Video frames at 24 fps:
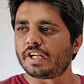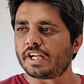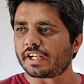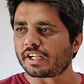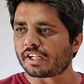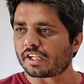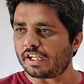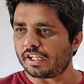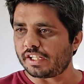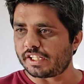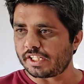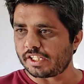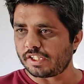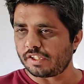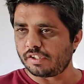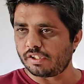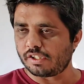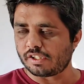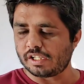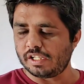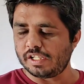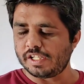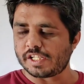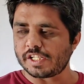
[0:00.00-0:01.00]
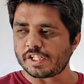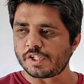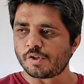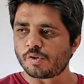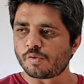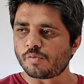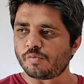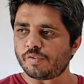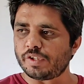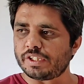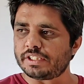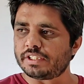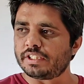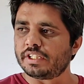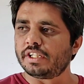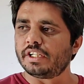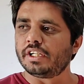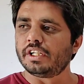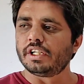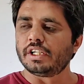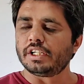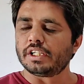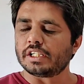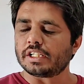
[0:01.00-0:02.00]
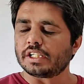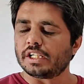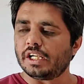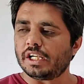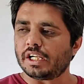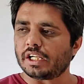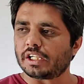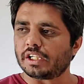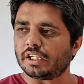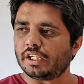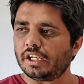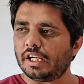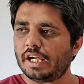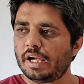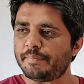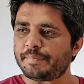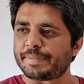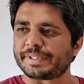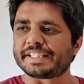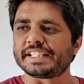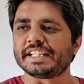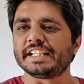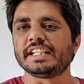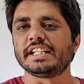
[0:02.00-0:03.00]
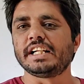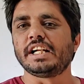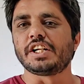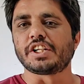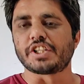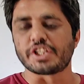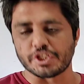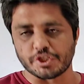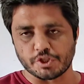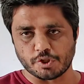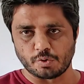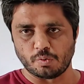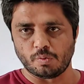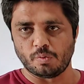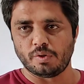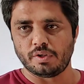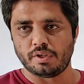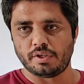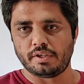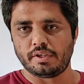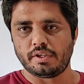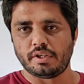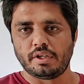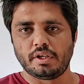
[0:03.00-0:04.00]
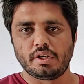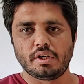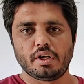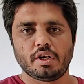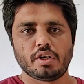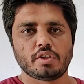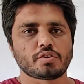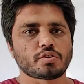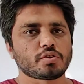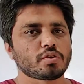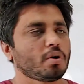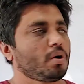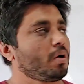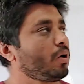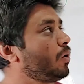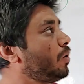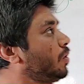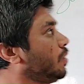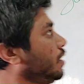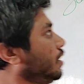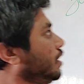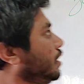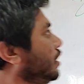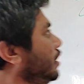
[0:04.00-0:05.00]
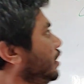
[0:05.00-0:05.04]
are continue with epithelial tissue. So,